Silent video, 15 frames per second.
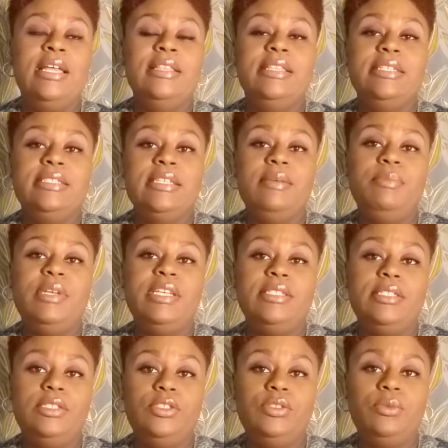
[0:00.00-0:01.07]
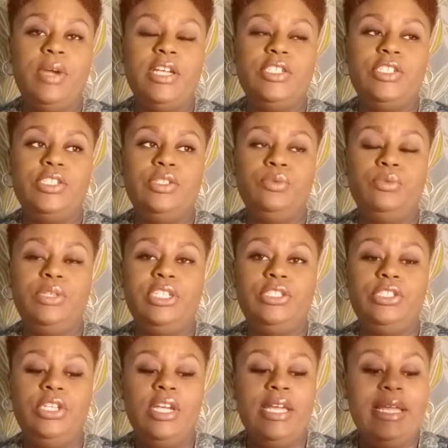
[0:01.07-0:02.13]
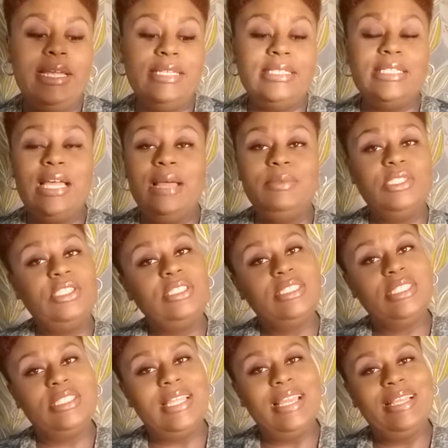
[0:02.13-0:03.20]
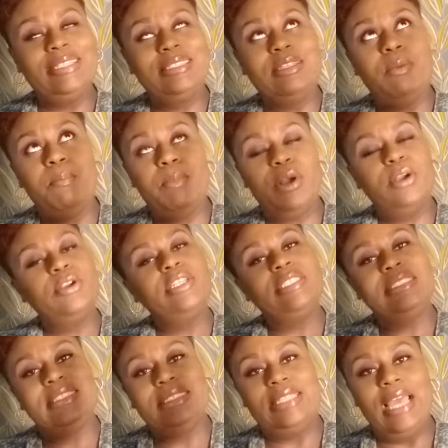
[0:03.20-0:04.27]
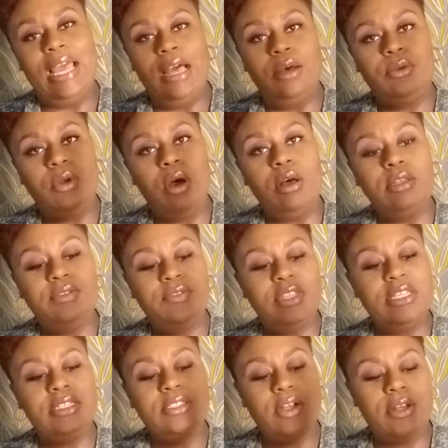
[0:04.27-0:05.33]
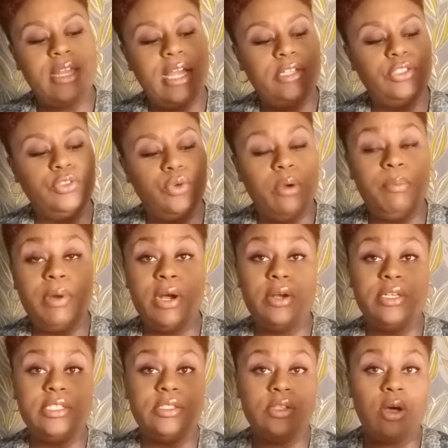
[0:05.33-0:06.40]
This could be a situation in which it's time to just lay some burdens down. All of these are not your burdens.